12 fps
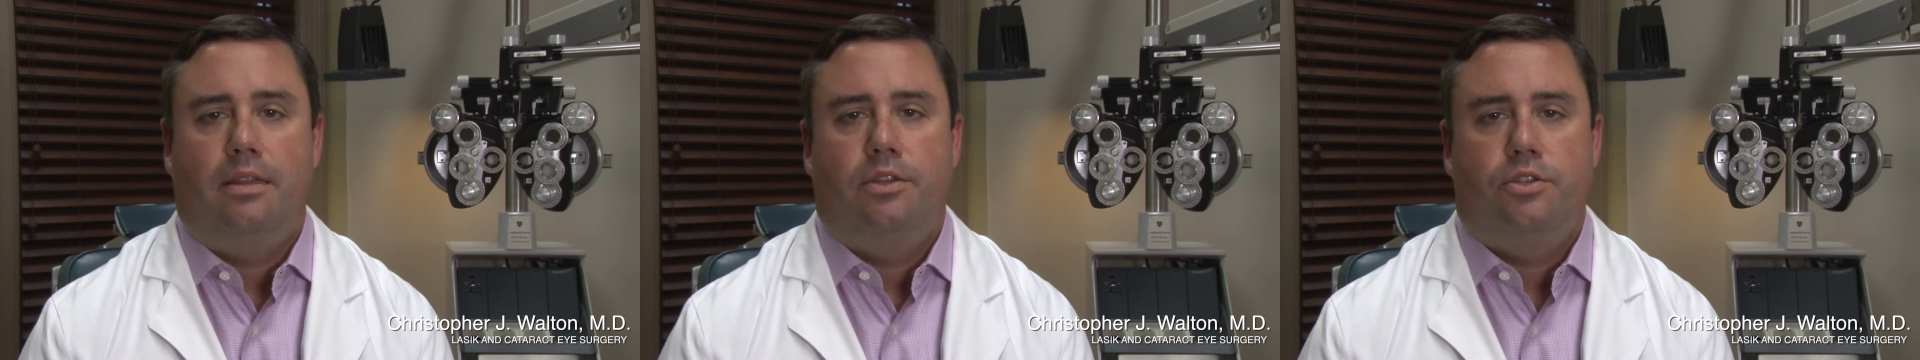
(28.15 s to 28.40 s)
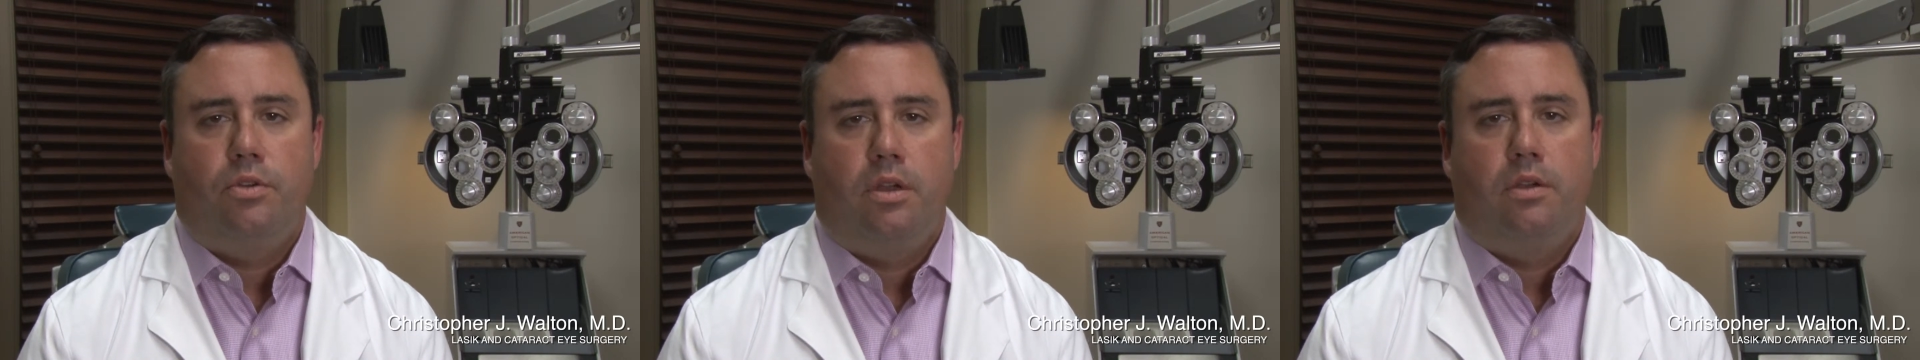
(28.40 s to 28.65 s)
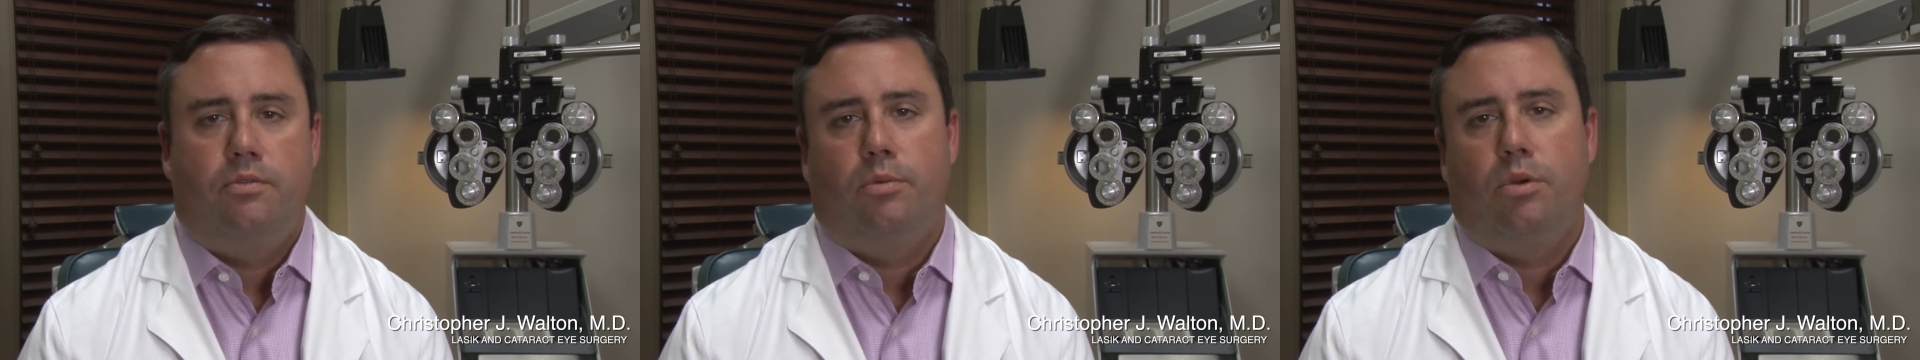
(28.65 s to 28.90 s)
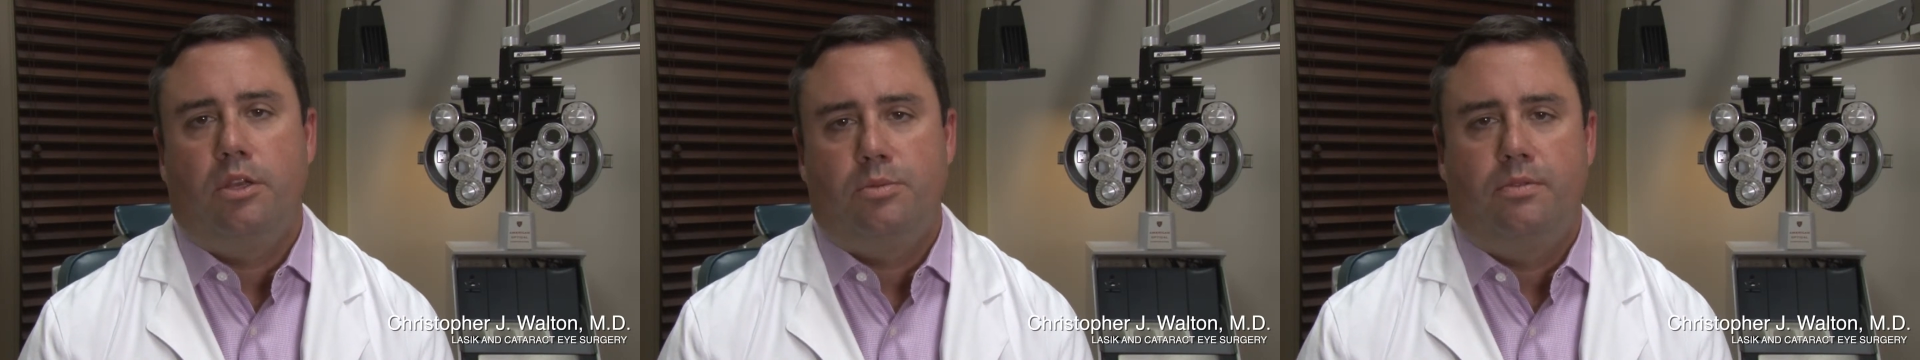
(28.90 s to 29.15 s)
lens trial for
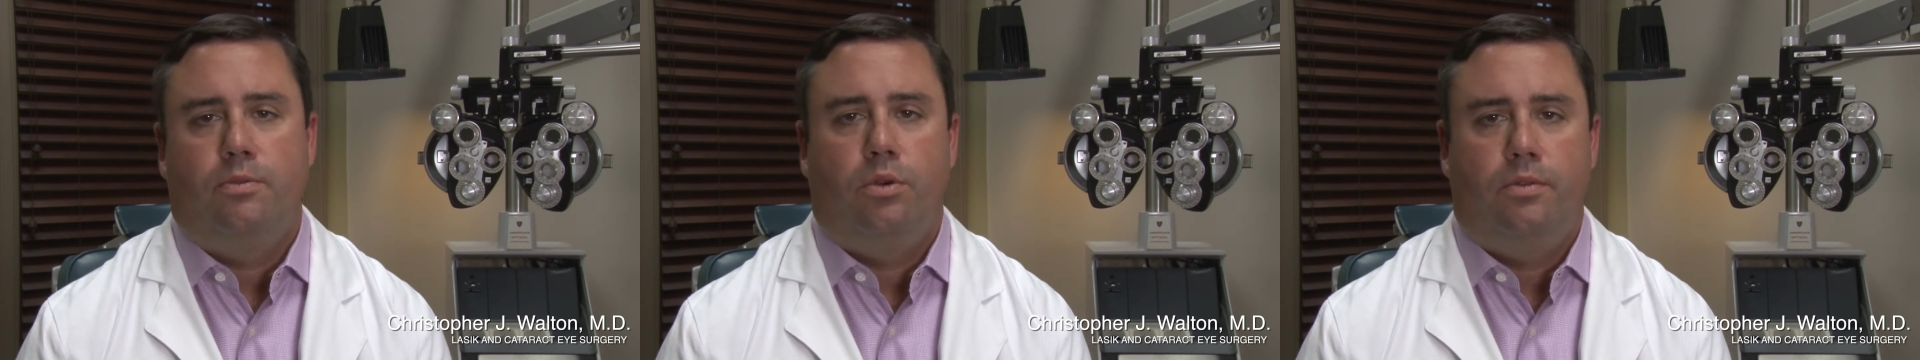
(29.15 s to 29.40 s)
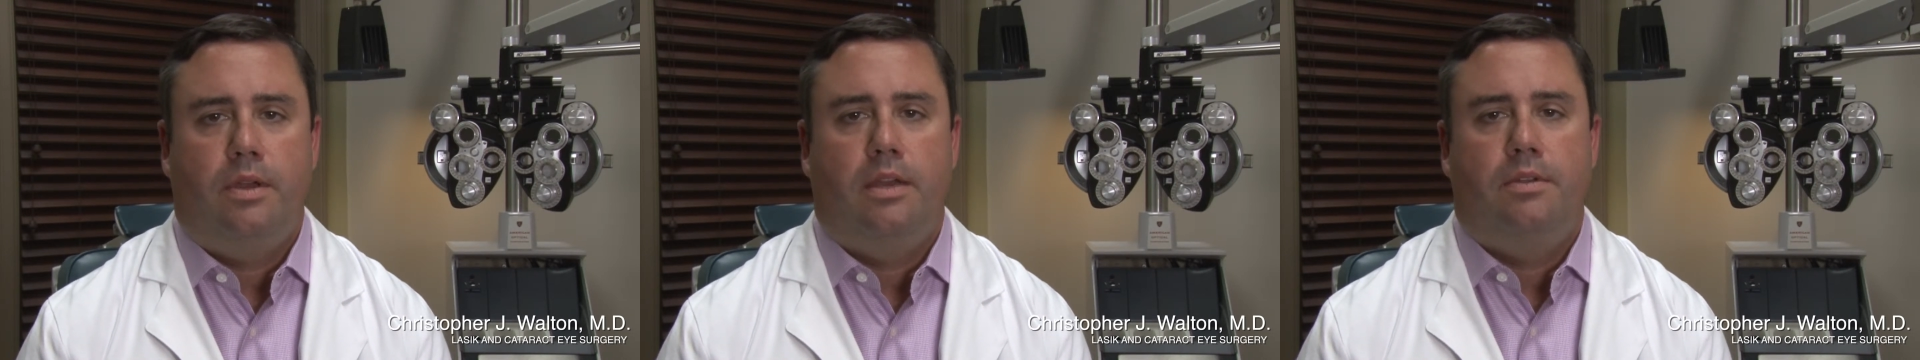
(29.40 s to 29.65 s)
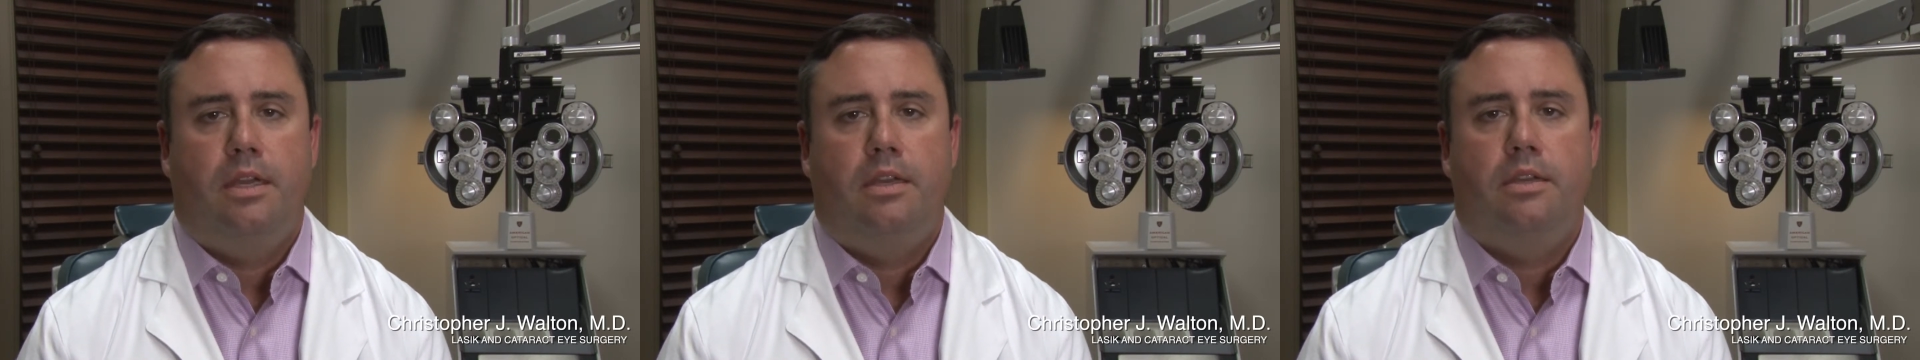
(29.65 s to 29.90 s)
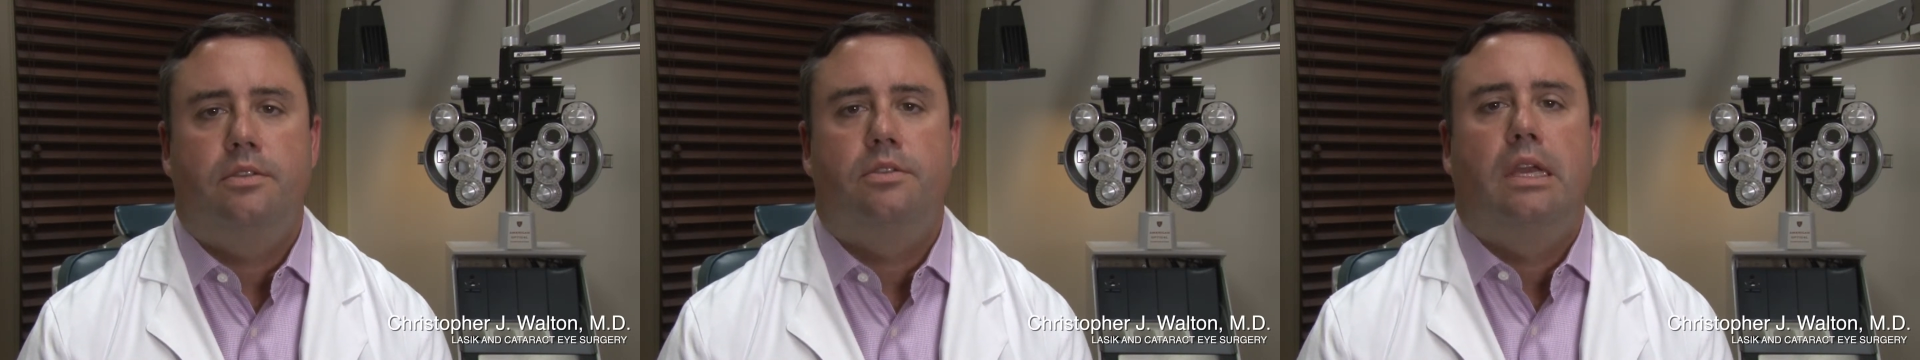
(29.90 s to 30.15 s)
approximately four to five
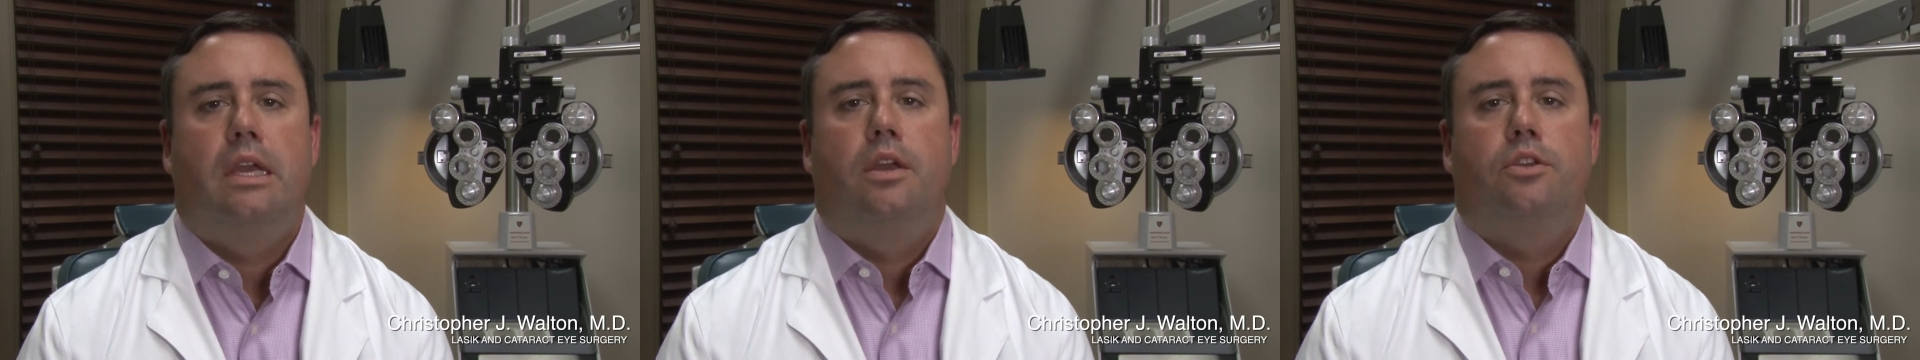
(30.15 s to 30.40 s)
days